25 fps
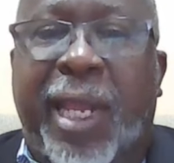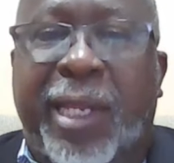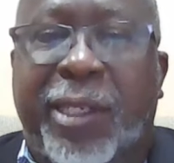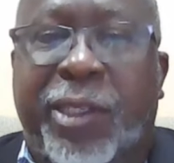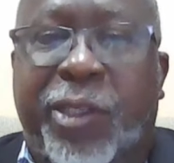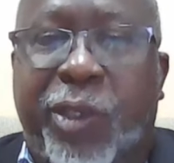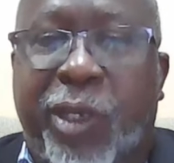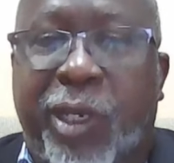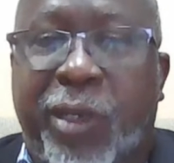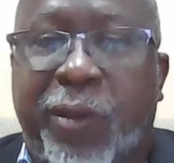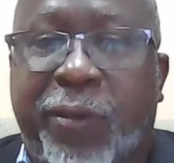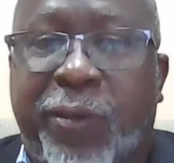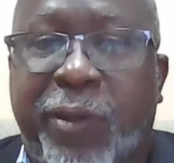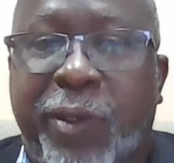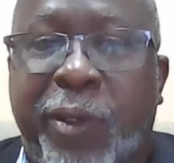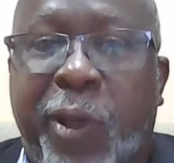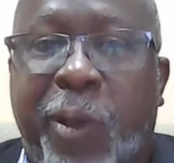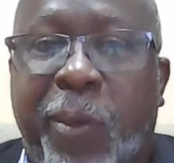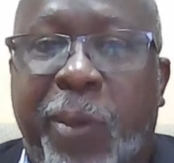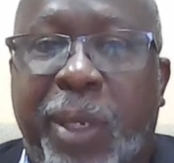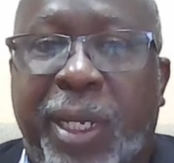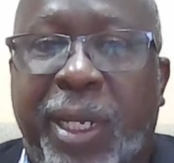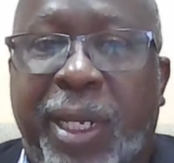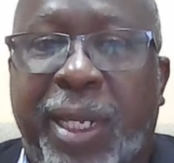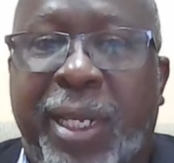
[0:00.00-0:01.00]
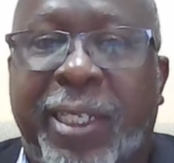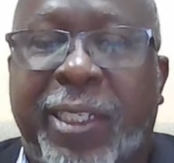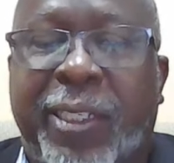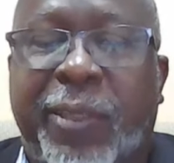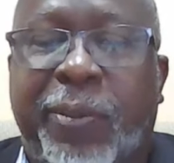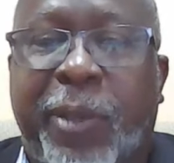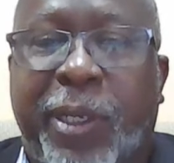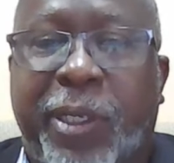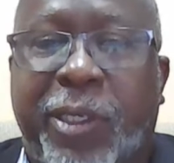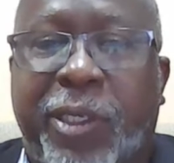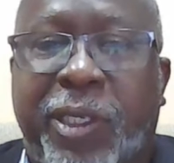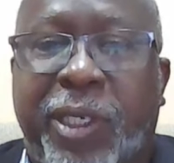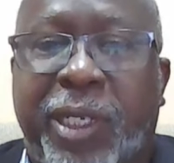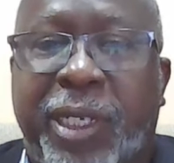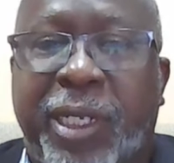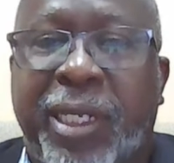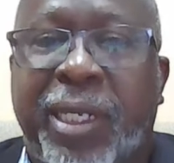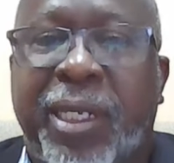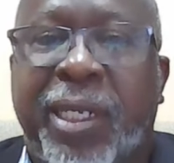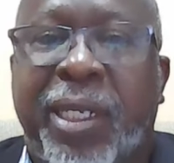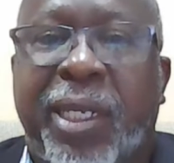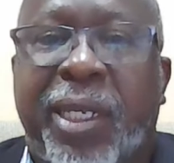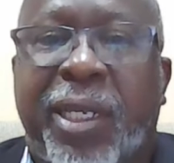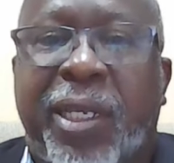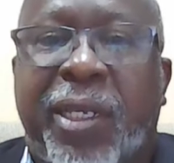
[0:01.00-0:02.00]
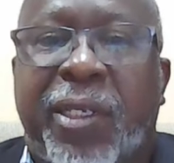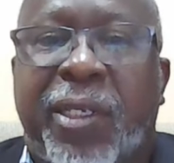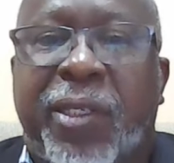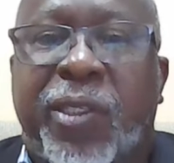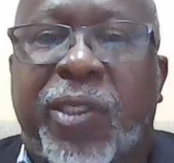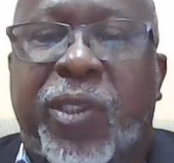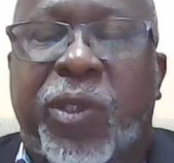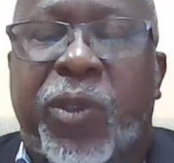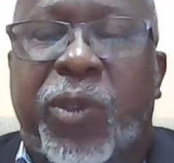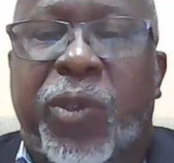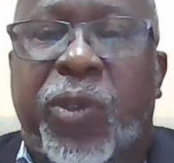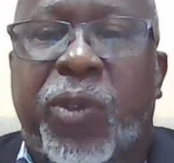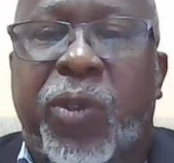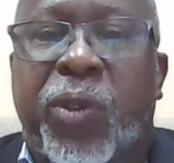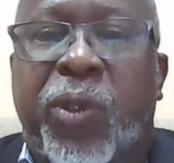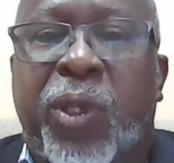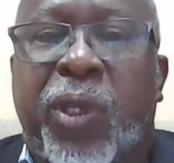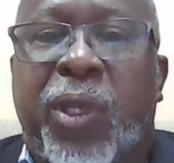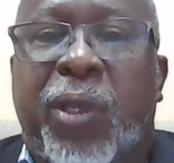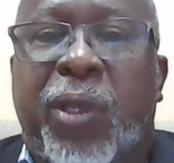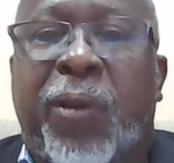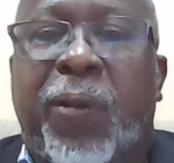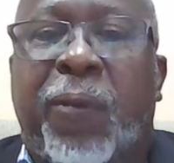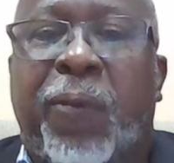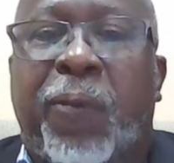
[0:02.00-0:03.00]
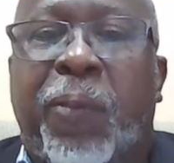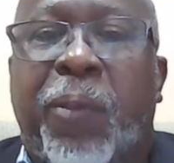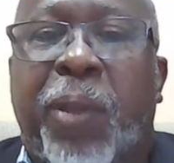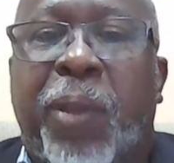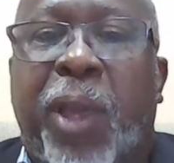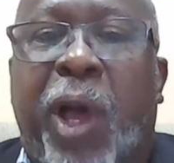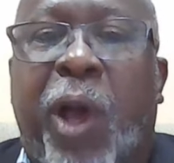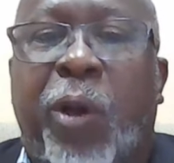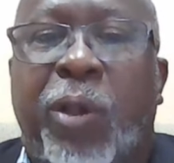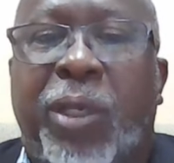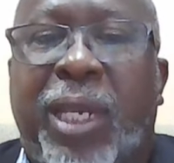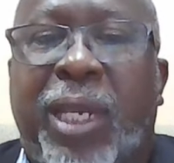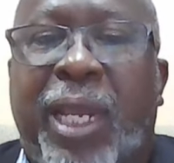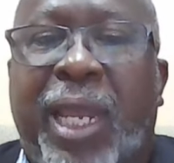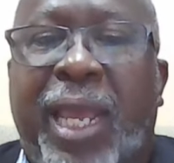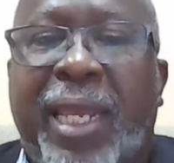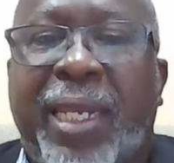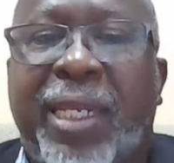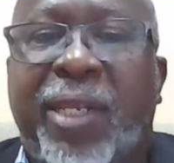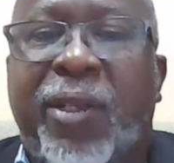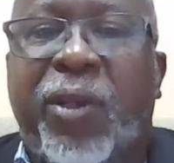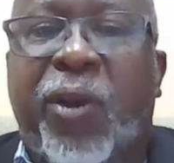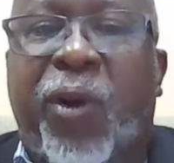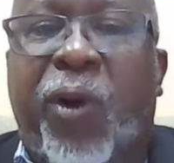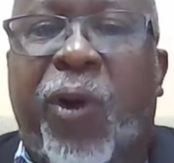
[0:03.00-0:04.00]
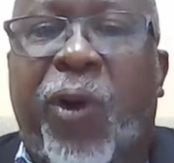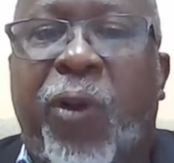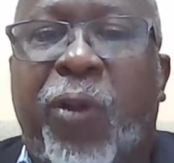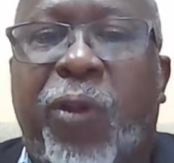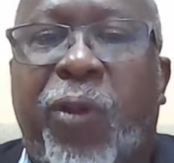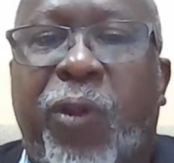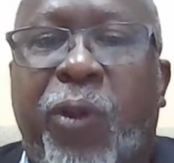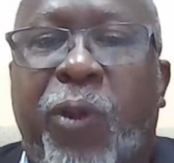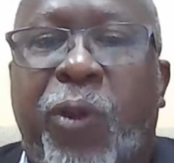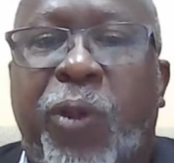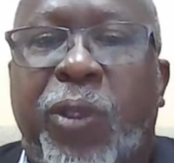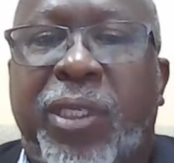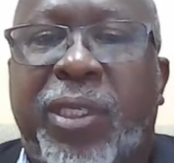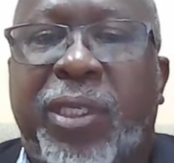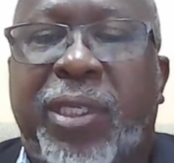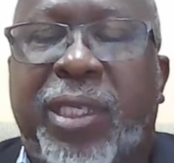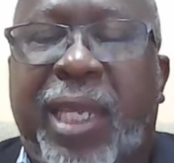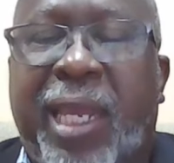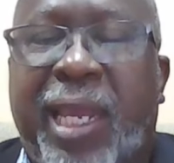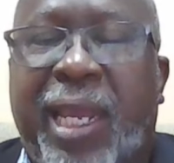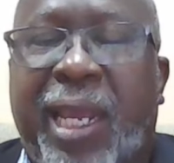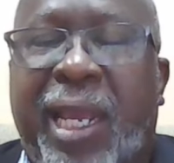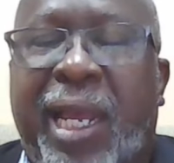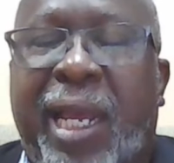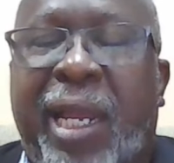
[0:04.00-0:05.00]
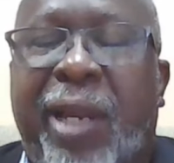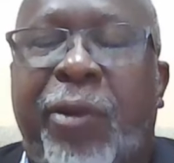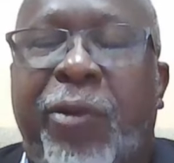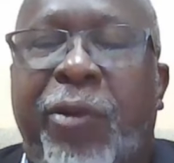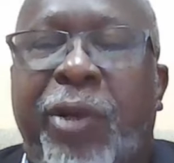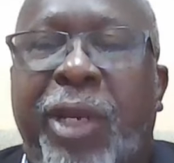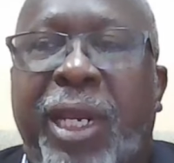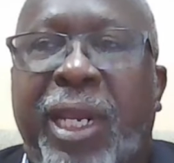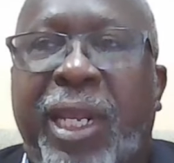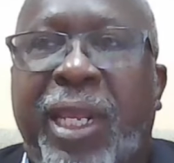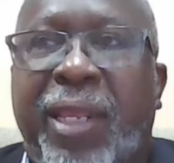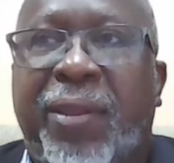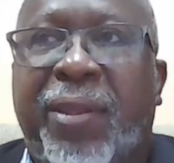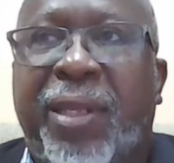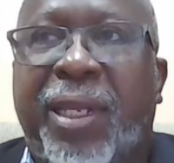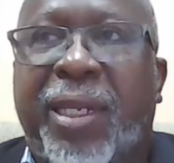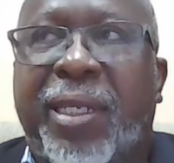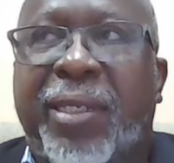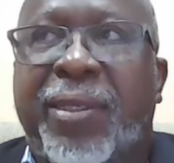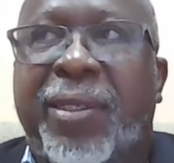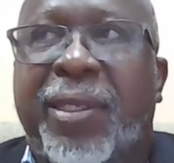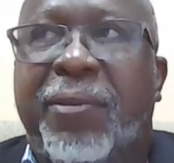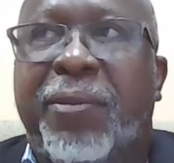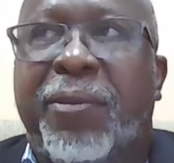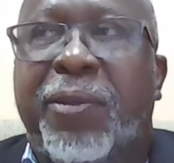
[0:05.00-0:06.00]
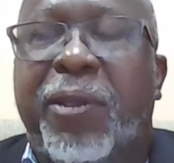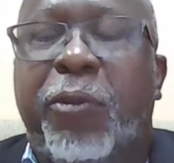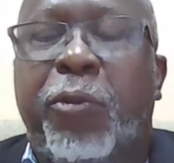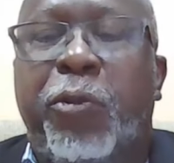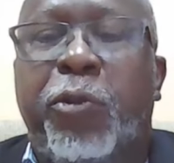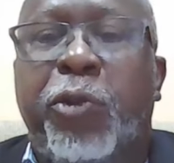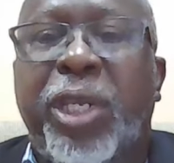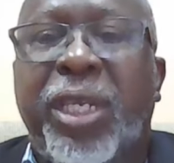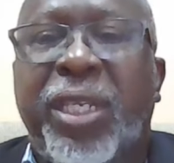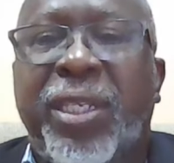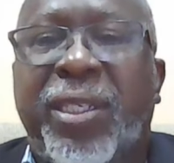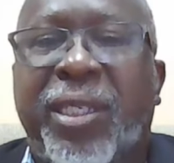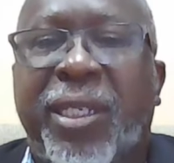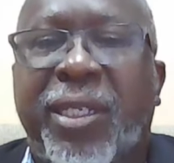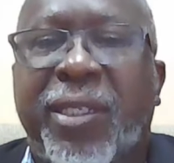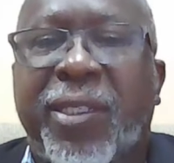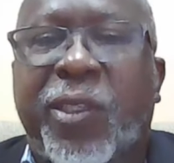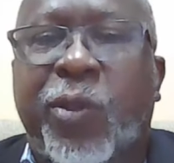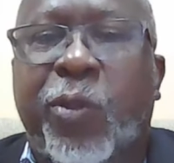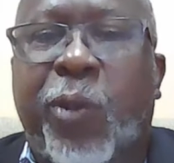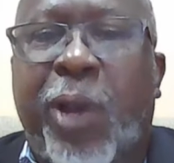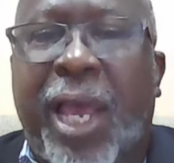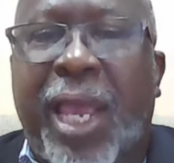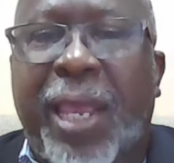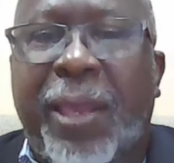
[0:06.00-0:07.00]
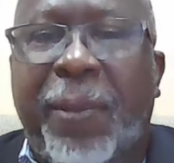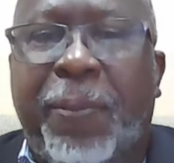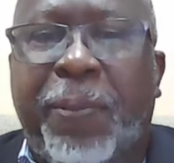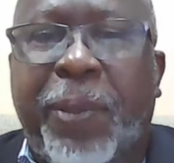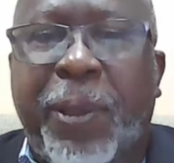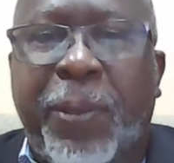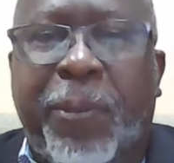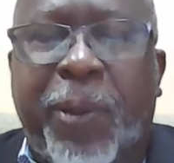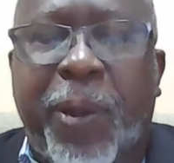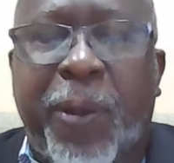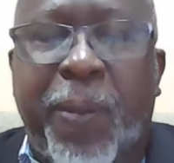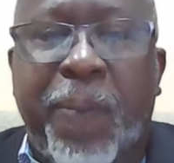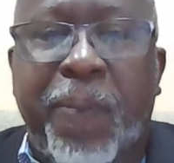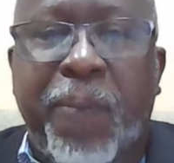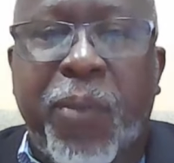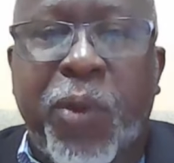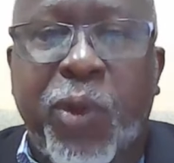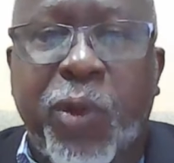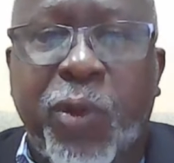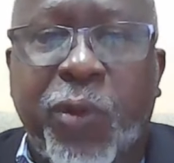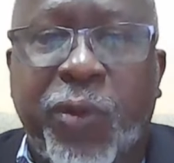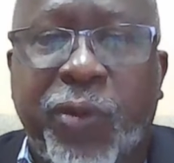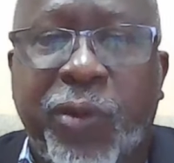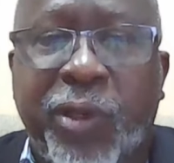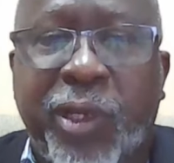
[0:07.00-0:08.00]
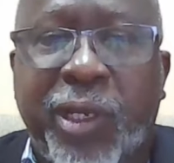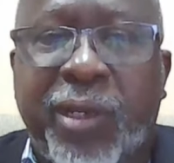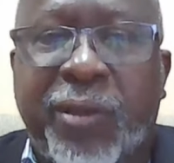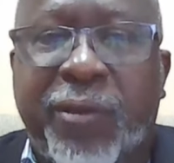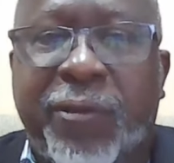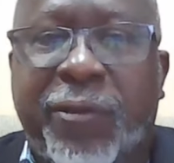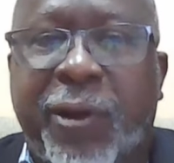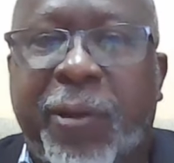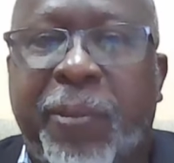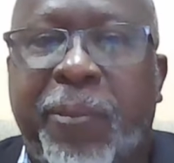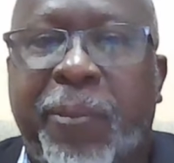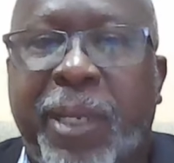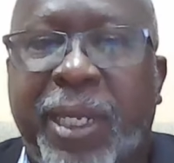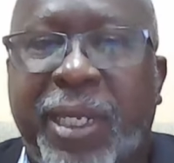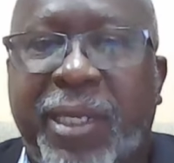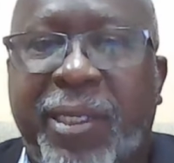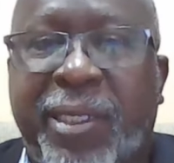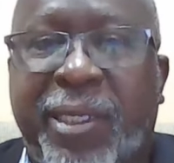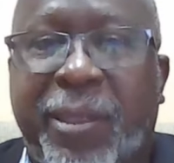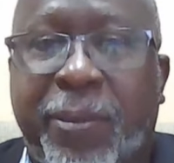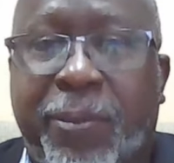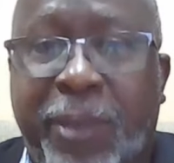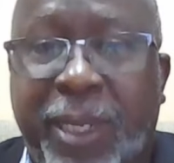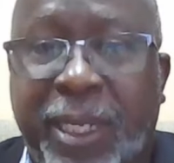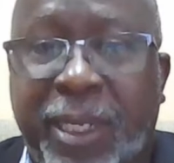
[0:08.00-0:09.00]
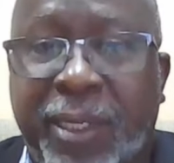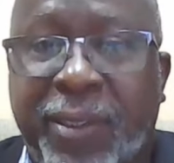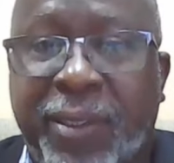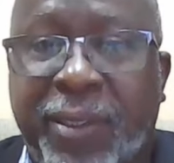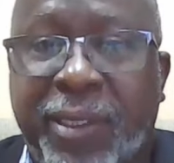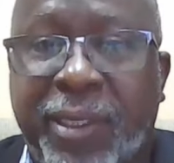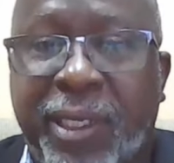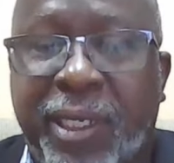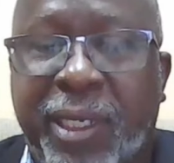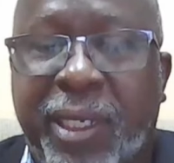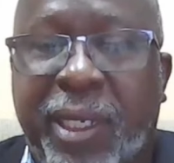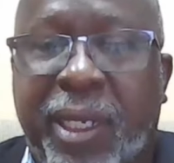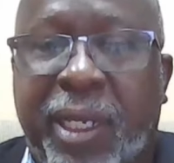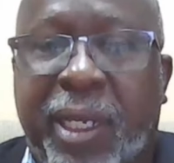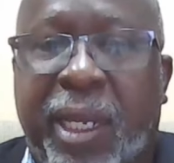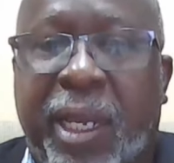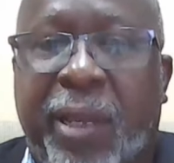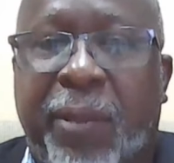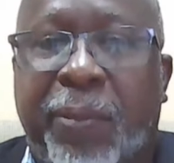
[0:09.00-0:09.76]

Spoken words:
natural phenomena, especially. So, outlined in all those are really the reasons why people move from place to place.